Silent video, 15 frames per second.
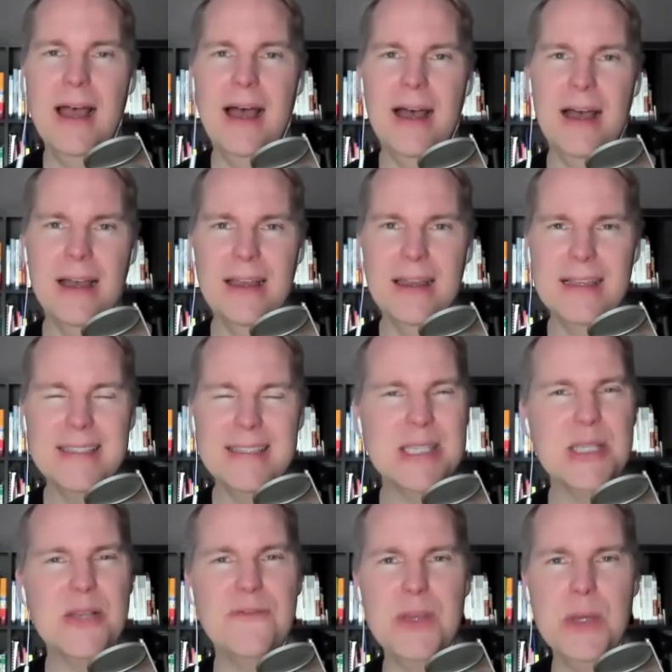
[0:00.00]
It's
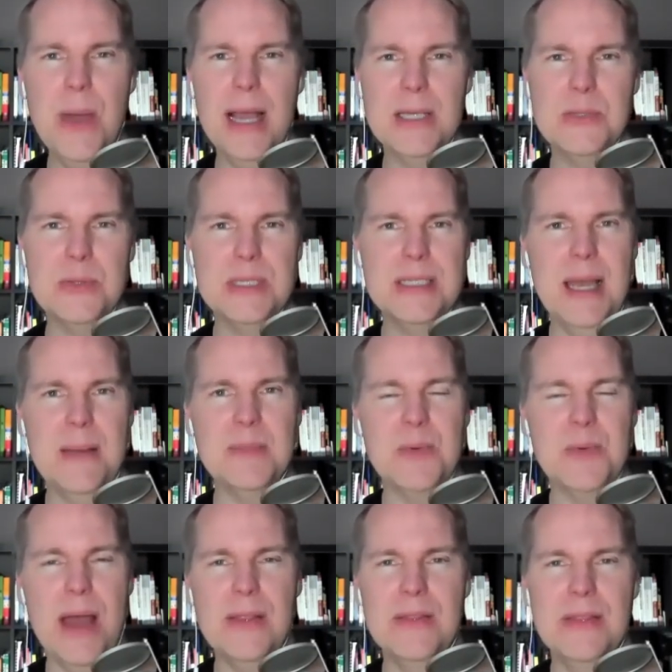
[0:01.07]
just a few extra steps
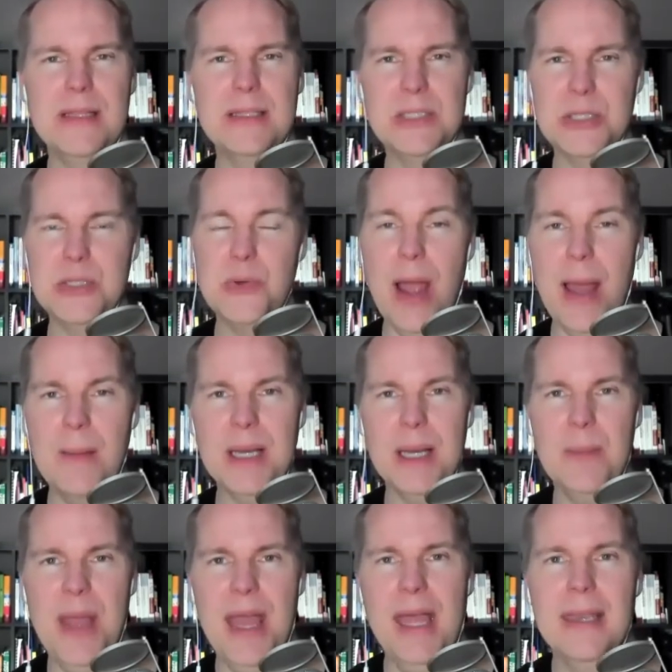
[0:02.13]
rather than just grabbing
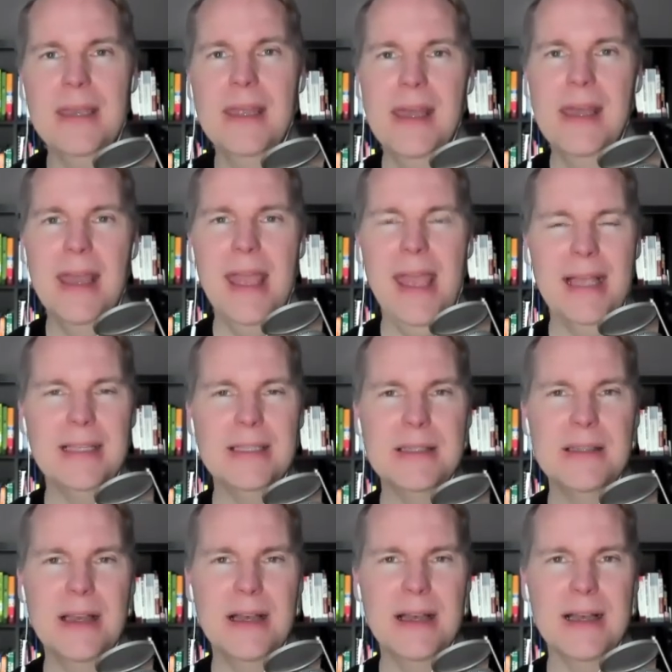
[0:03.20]
a pen
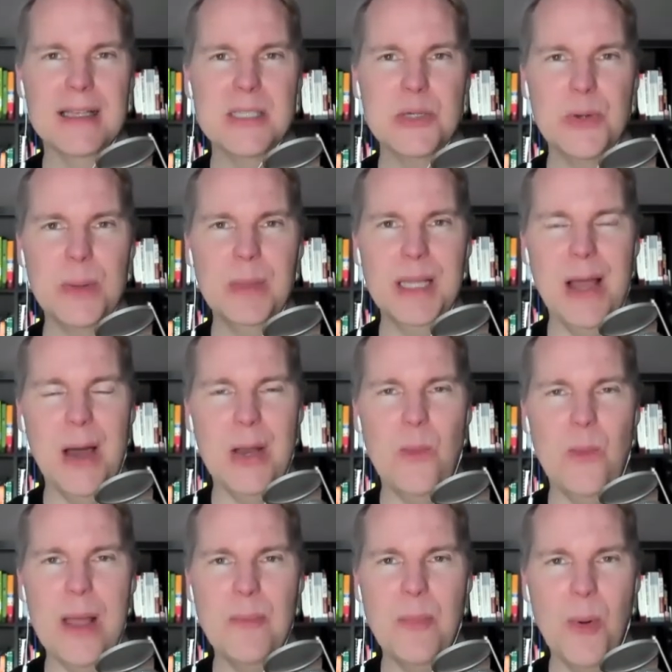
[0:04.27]
and scribbling on a
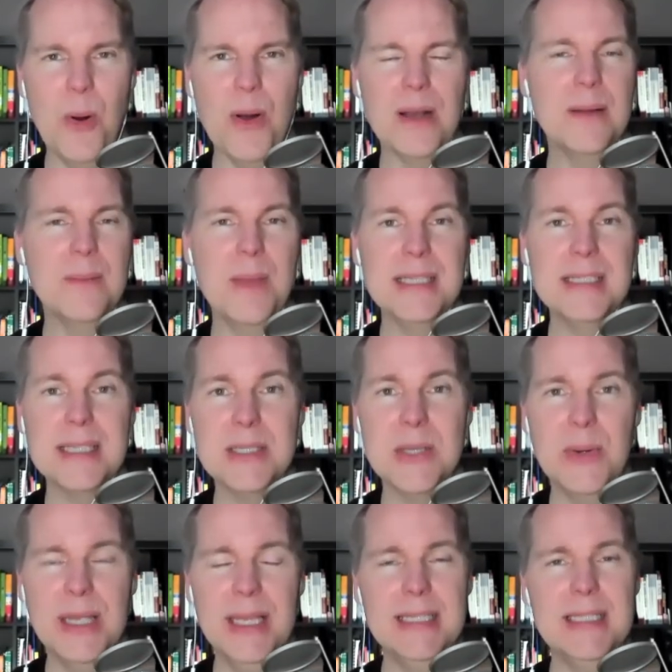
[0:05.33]
whiteboard, and it makes it
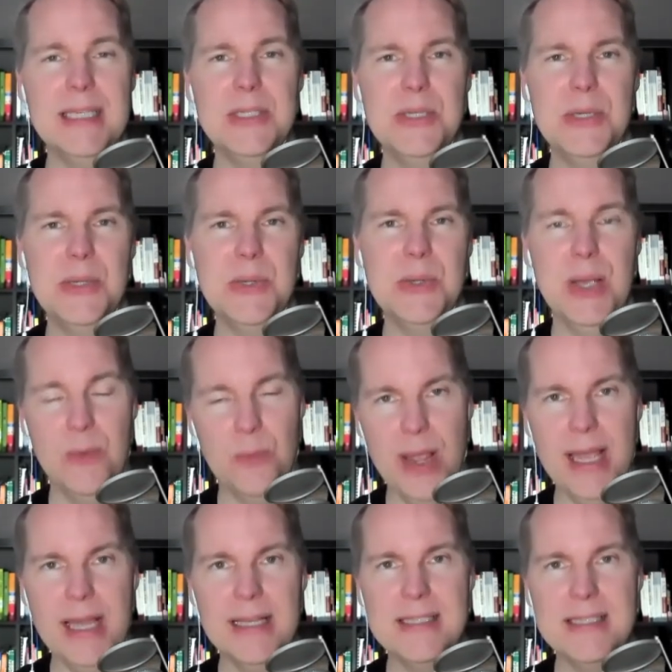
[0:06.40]
so easy to
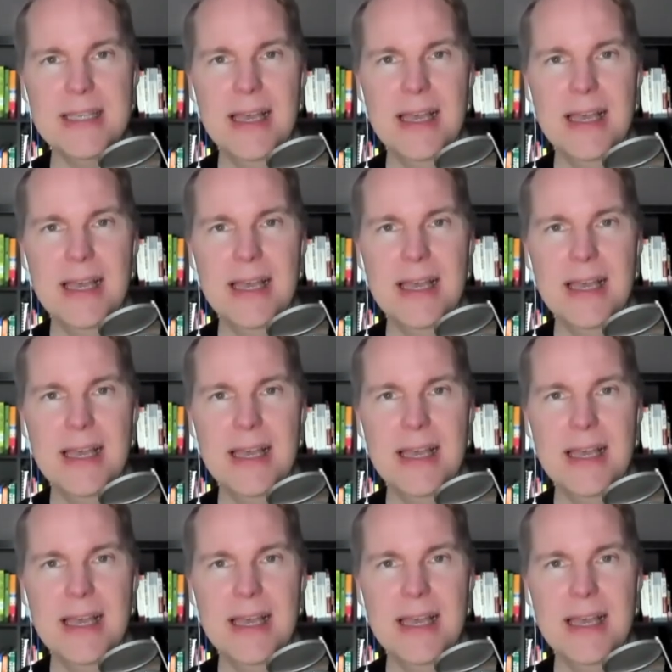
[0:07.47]
erase.